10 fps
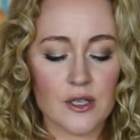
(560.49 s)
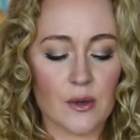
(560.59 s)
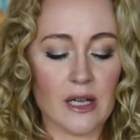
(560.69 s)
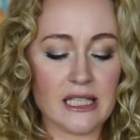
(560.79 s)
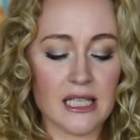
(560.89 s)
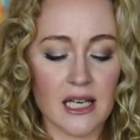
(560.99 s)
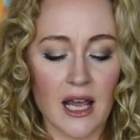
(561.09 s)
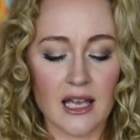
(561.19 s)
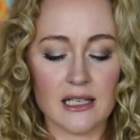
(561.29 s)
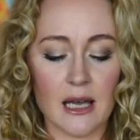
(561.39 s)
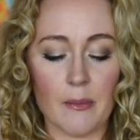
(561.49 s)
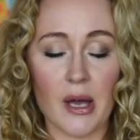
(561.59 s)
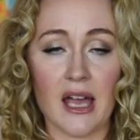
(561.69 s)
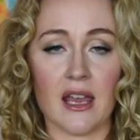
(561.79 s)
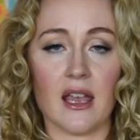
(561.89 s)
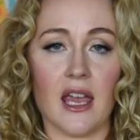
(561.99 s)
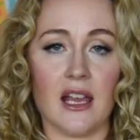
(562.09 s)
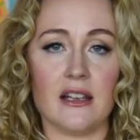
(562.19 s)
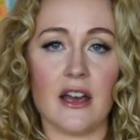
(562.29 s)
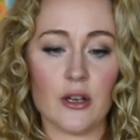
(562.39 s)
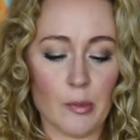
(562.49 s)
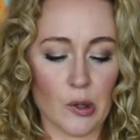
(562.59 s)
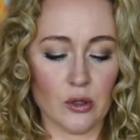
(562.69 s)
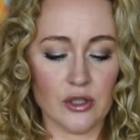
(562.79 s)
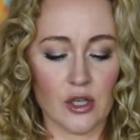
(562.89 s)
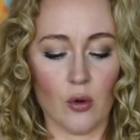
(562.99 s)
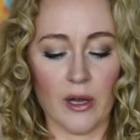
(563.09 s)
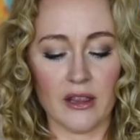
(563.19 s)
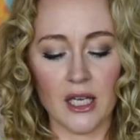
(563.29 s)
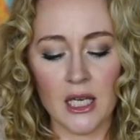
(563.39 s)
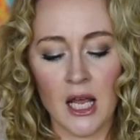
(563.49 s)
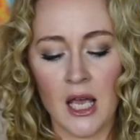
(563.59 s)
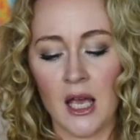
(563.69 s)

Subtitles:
So I did end up buying another Bocal to go with it.